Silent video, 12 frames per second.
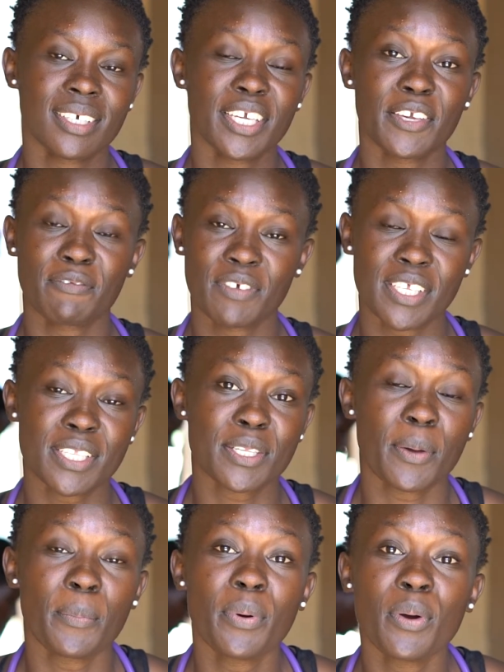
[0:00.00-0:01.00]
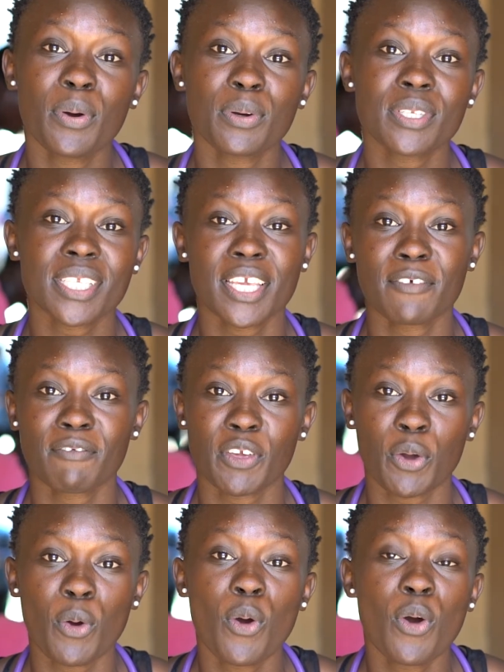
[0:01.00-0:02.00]
giving support,
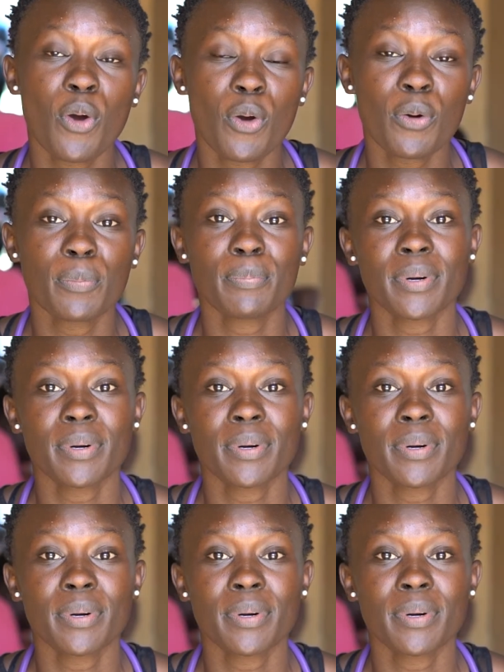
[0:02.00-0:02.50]
giving hope,